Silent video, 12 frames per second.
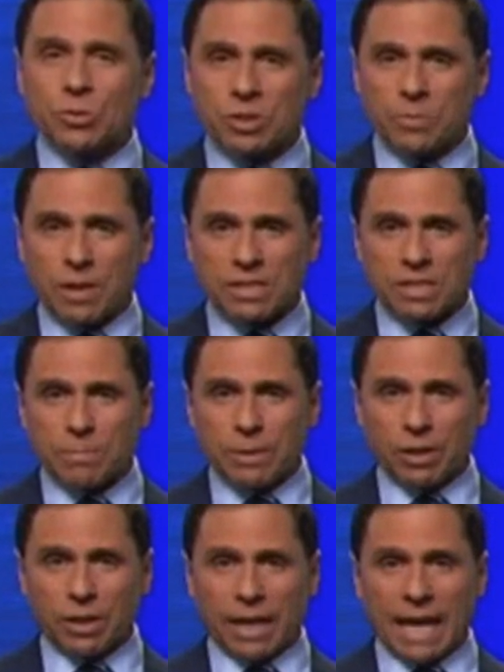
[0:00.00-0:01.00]

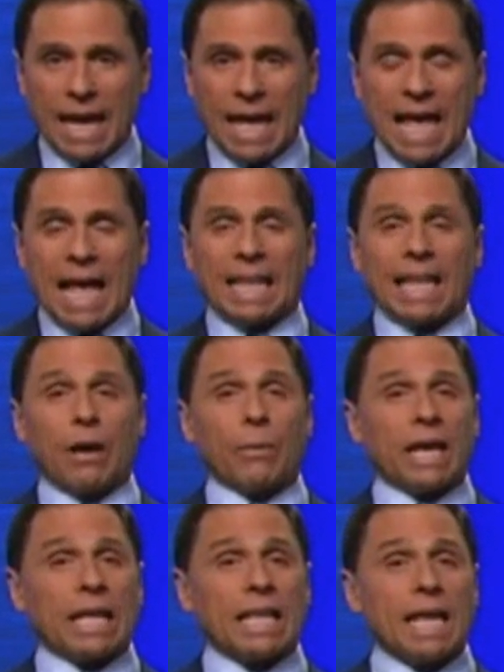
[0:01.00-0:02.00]
responsibility,
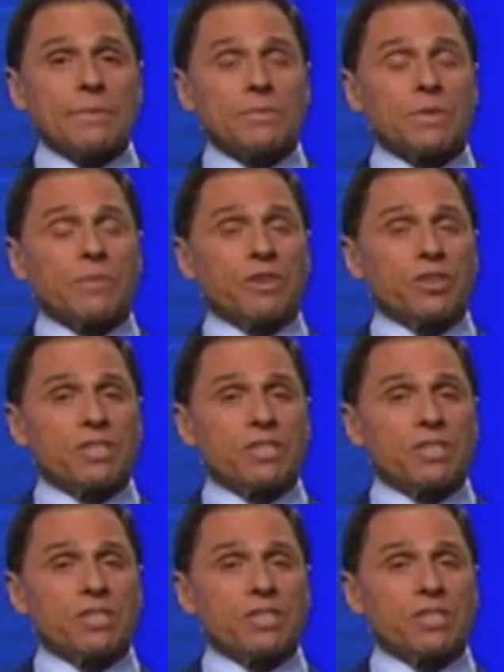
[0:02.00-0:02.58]
allowing claims for